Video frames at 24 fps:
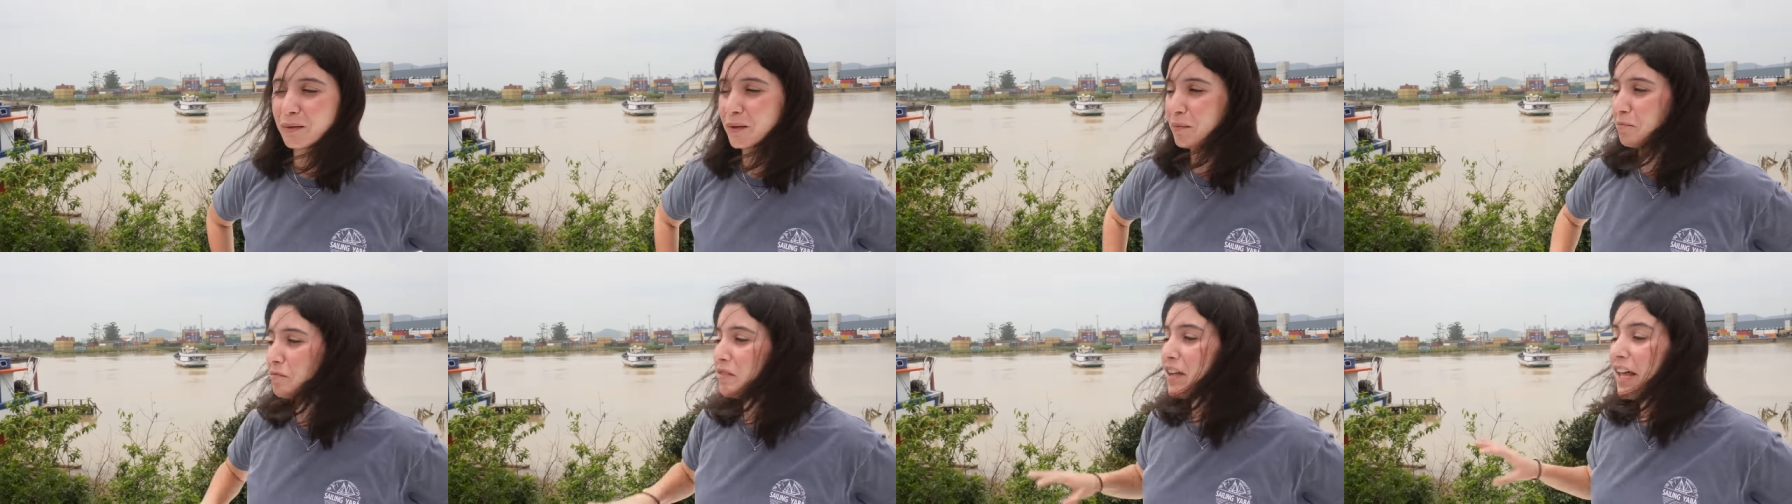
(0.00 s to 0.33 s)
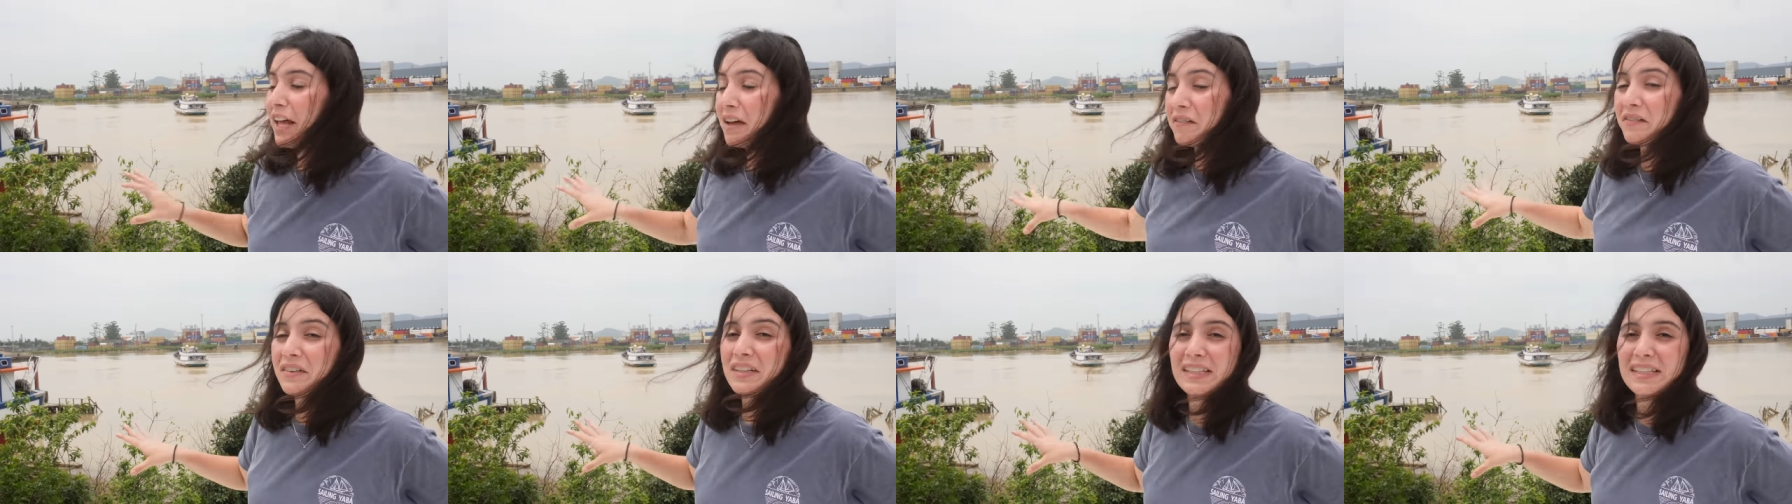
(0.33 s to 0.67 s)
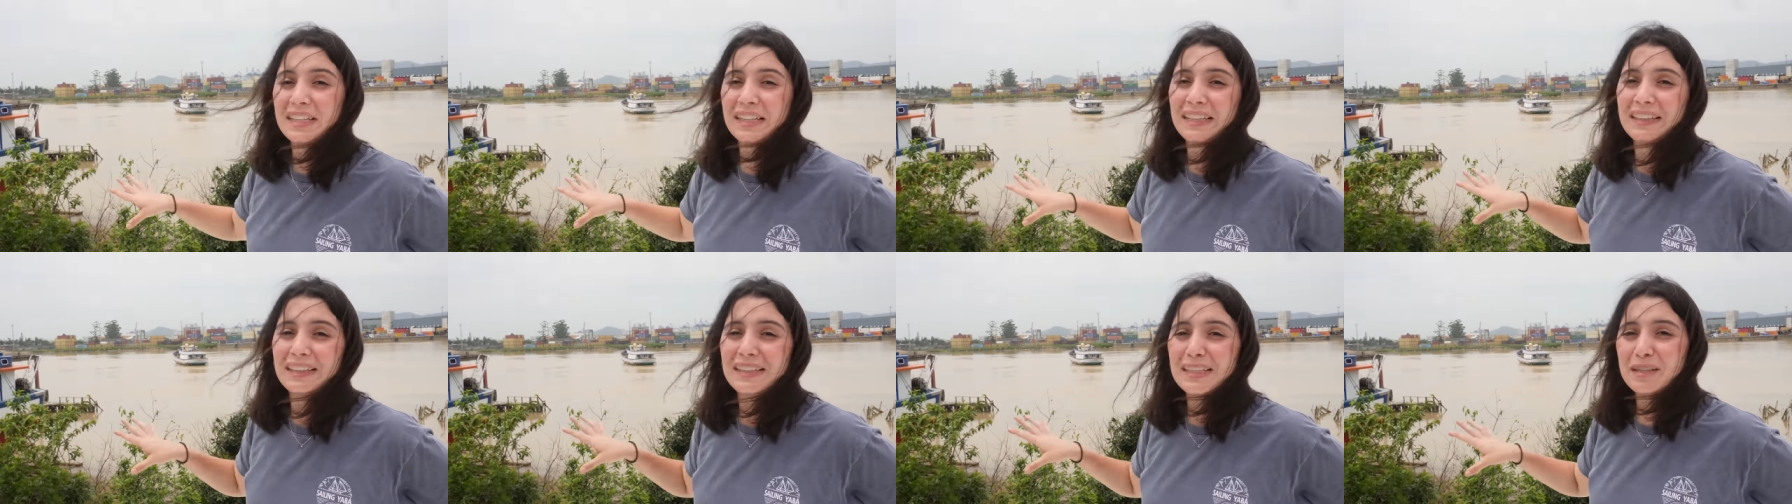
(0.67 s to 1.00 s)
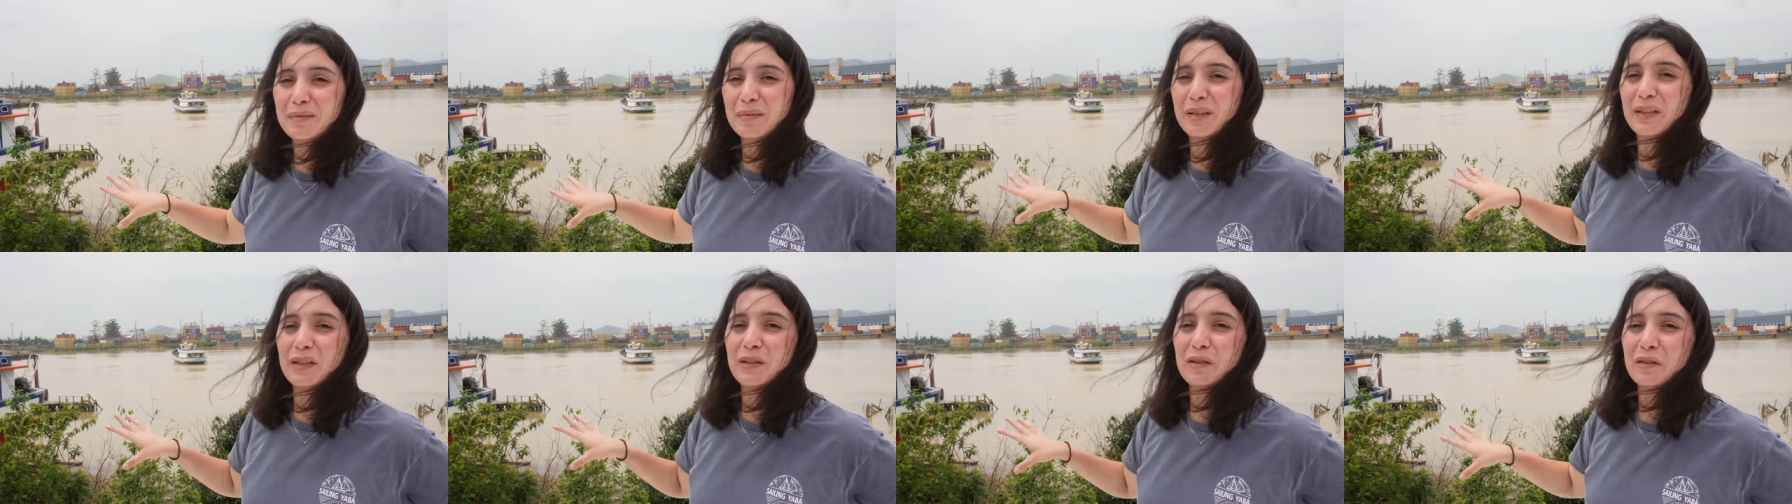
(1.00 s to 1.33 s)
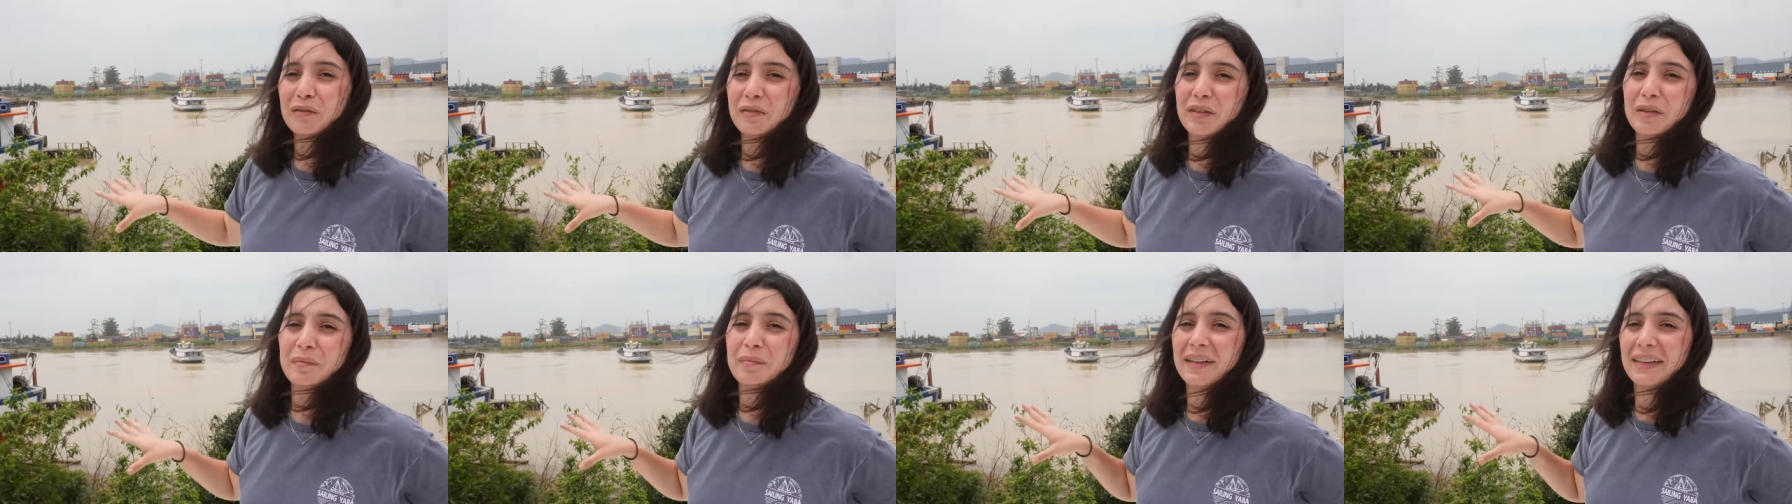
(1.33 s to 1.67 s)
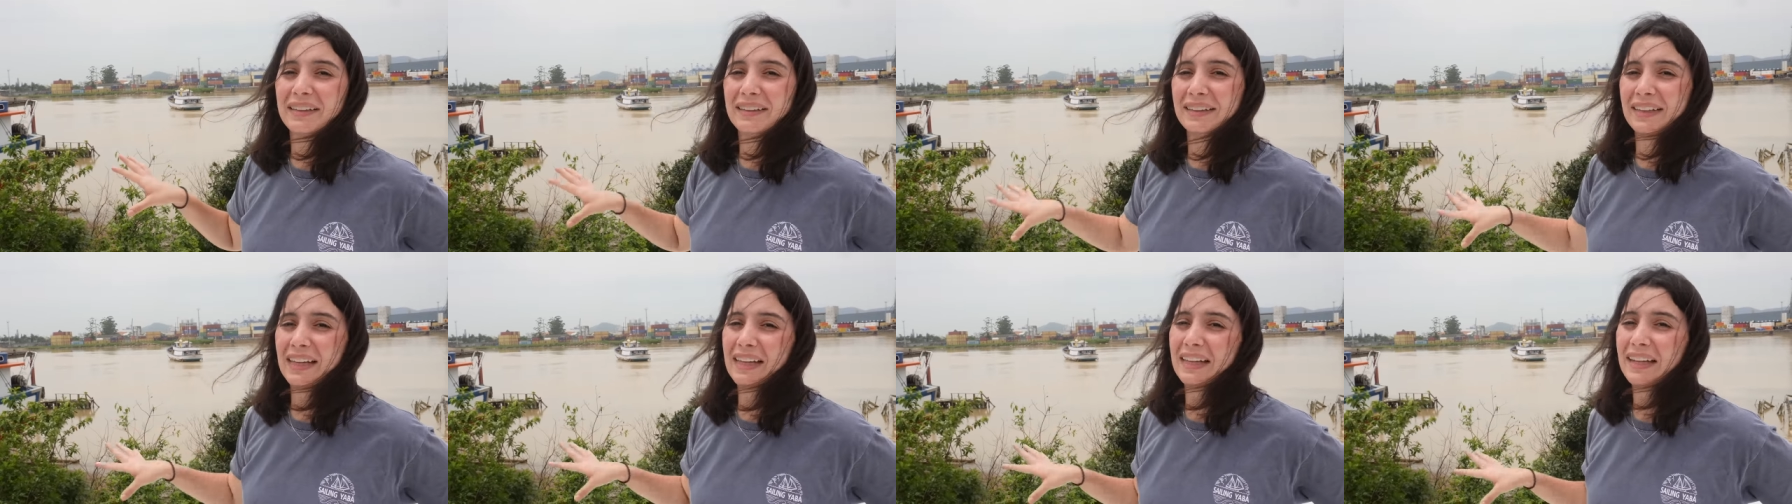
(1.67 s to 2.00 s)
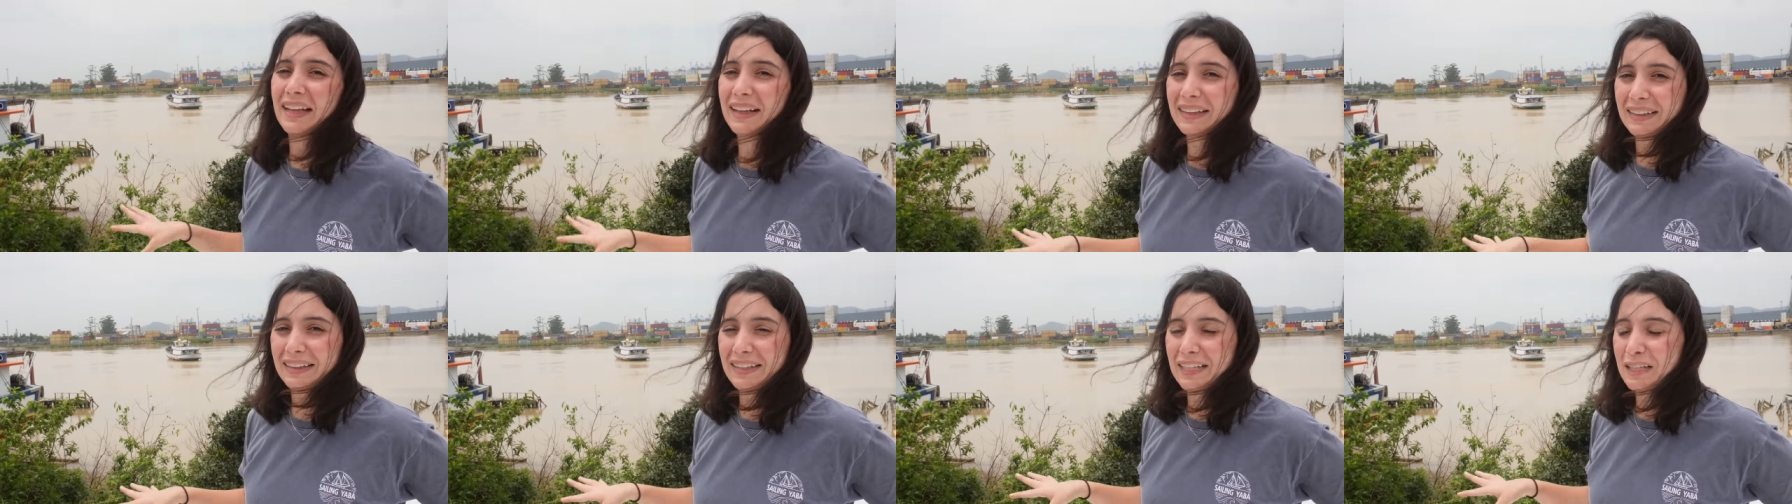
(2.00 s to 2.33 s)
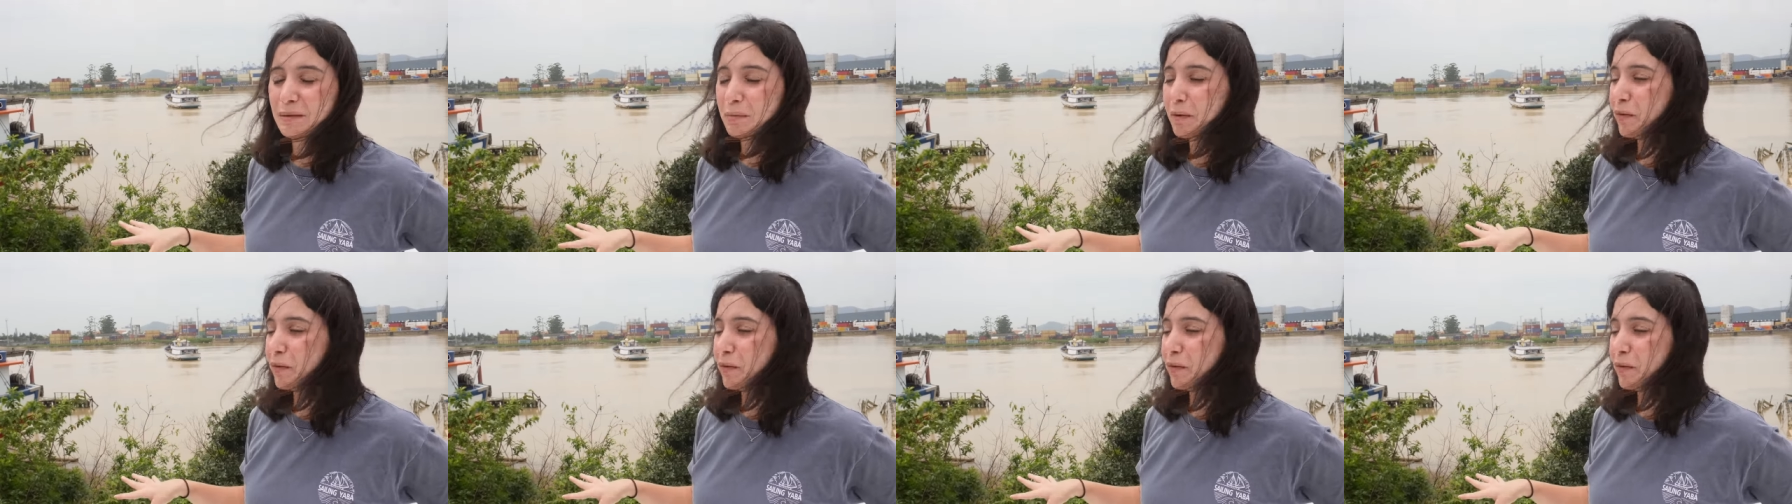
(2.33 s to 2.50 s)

We've never seen this maneuver being done like this